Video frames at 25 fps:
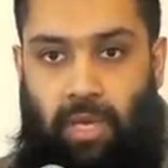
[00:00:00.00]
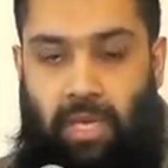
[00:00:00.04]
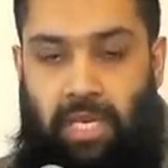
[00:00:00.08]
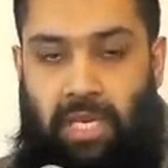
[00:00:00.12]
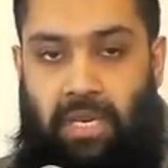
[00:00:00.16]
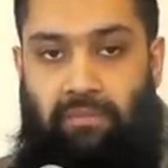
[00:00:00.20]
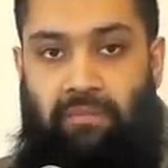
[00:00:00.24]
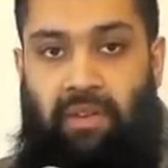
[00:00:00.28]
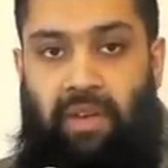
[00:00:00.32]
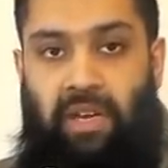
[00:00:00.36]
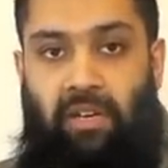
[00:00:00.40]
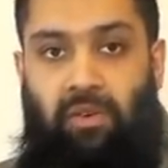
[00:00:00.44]

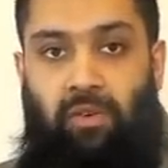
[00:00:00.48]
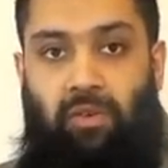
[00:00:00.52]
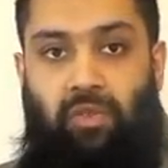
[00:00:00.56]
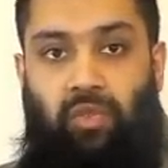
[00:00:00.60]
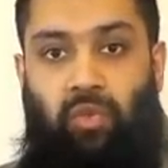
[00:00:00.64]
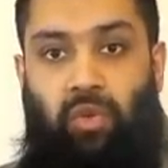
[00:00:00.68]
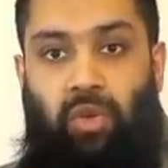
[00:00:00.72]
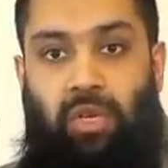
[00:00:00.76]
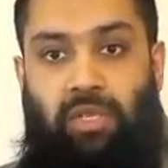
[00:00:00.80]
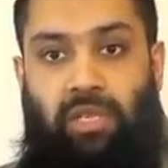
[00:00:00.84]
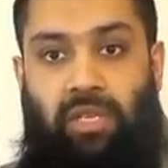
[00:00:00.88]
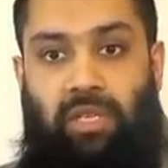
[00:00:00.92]
And in fact,
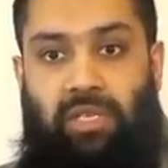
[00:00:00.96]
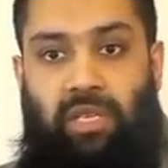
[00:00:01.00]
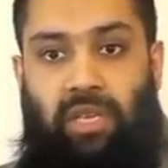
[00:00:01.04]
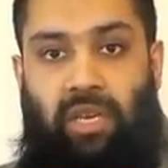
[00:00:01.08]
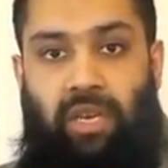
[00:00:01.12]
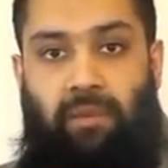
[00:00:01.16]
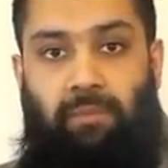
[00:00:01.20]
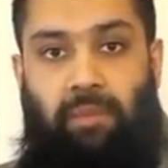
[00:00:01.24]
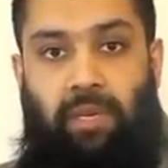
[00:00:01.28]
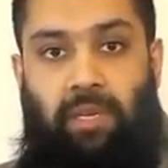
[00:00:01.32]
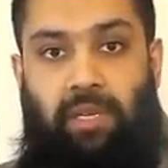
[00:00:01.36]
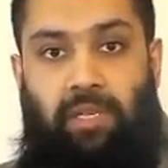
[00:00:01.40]

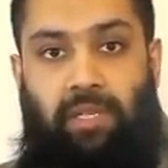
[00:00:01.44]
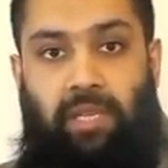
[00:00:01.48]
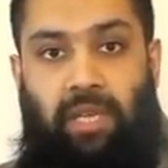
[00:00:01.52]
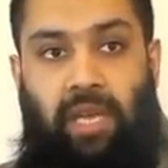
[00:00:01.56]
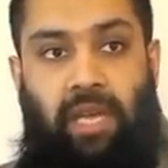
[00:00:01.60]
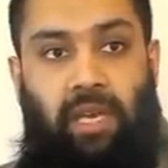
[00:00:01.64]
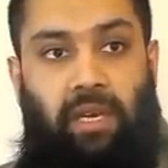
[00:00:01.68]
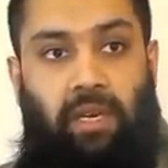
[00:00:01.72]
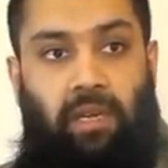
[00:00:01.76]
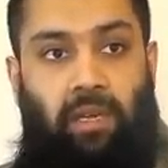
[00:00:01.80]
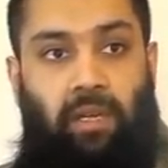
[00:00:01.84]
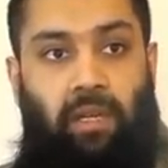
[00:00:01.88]
Rasulullah he
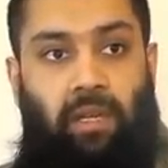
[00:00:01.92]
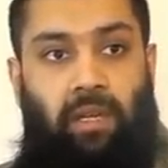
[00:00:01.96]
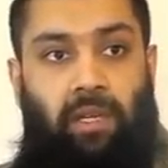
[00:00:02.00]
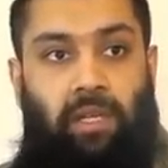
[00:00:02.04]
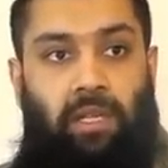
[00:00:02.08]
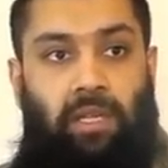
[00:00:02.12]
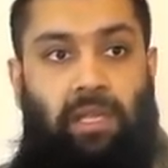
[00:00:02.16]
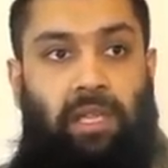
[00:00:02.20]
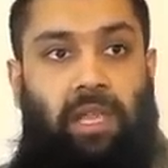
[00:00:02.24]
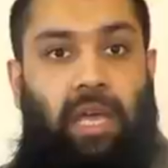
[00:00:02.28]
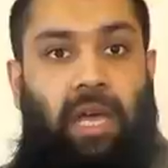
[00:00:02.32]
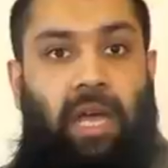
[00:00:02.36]
said
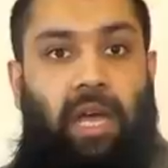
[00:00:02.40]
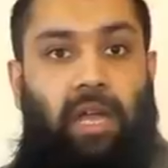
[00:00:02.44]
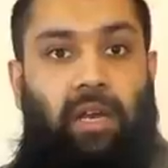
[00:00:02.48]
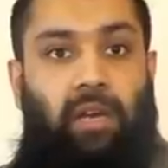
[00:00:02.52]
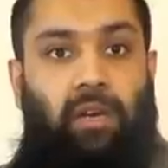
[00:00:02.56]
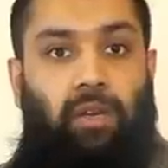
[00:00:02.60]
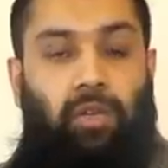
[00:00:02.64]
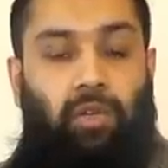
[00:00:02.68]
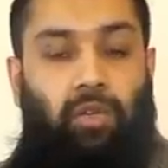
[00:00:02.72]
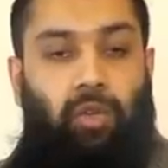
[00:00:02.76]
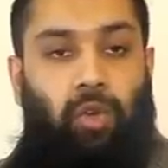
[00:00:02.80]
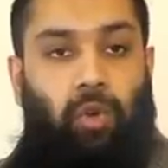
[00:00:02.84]

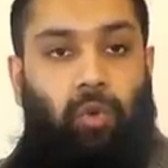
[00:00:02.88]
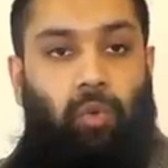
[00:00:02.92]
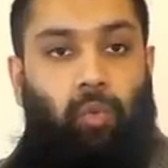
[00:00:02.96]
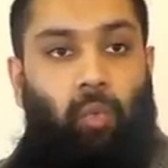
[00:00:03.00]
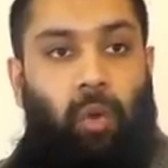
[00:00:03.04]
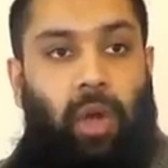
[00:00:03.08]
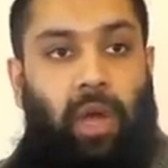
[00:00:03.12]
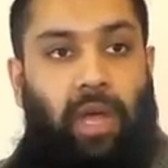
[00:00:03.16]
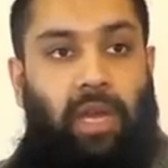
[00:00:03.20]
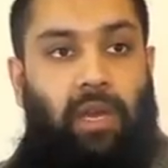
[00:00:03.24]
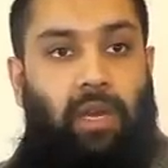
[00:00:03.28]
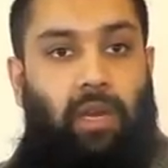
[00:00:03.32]
that you know
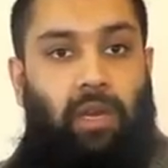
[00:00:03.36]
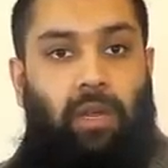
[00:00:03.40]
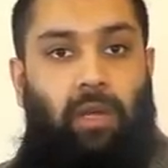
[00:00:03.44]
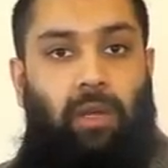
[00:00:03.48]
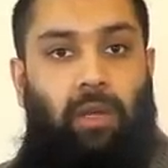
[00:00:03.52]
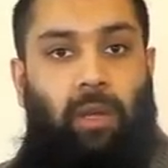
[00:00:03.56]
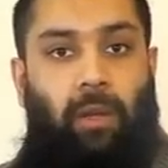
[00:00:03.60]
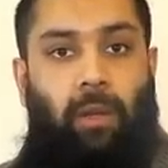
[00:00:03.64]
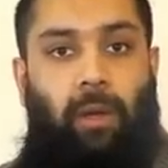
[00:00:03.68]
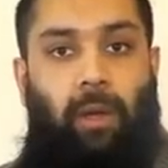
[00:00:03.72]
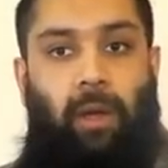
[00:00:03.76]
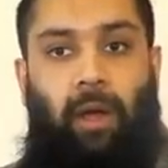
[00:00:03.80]
when
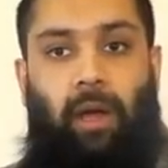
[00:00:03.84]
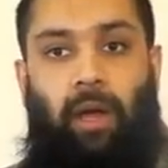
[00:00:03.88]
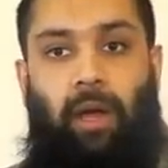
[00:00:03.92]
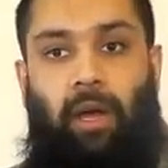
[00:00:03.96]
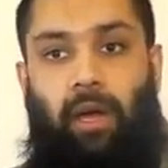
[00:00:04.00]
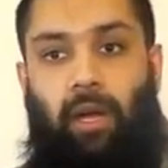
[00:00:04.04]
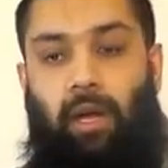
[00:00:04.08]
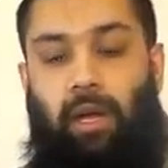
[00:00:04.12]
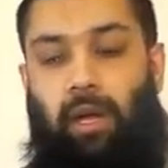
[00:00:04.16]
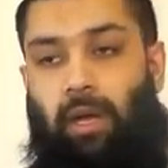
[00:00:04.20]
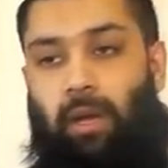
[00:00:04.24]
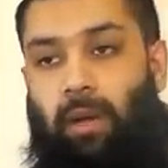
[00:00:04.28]
uh,
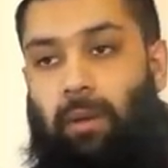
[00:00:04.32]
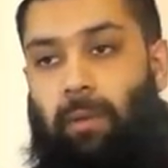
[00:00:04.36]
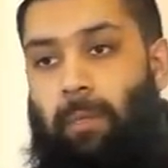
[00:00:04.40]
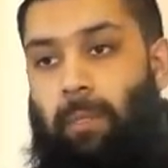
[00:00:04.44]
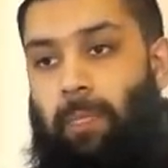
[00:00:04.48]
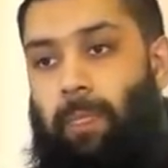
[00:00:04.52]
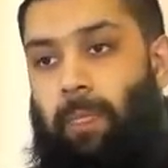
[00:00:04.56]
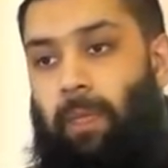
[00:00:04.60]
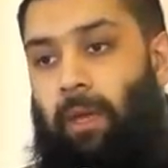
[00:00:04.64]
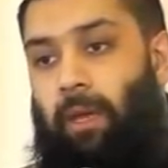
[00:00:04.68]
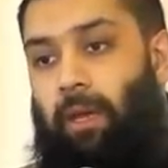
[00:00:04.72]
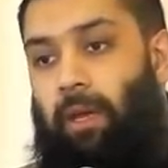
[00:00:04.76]

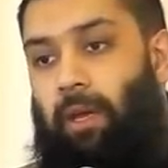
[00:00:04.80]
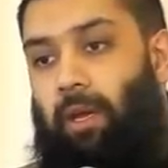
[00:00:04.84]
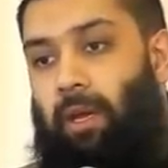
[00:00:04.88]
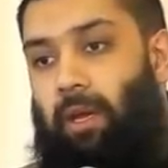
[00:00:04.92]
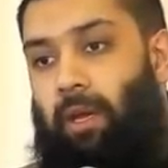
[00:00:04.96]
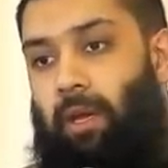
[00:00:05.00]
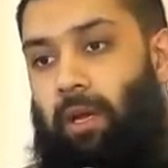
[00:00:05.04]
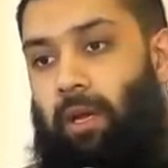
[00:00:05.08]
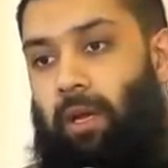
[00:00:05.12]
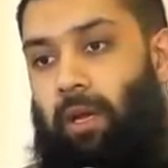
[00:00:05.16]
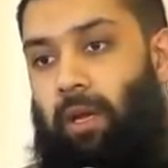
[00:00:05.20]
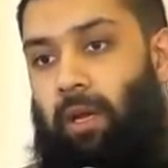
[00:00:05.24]

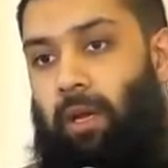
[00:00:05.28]
uh,